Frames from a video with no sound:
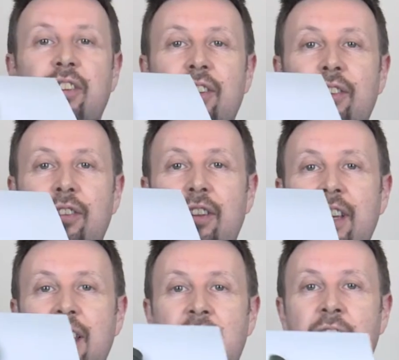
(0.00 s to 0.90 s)
you can
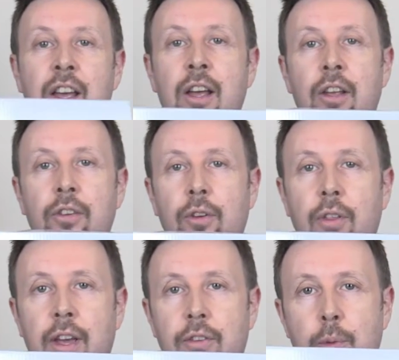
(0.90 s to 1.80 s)
see. So
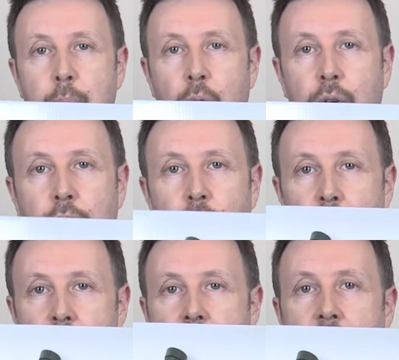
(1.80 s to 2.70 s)
there's the box
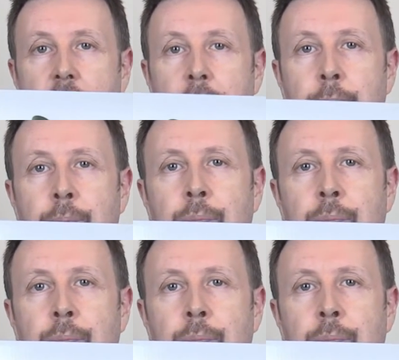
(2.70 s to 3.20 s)
for it there,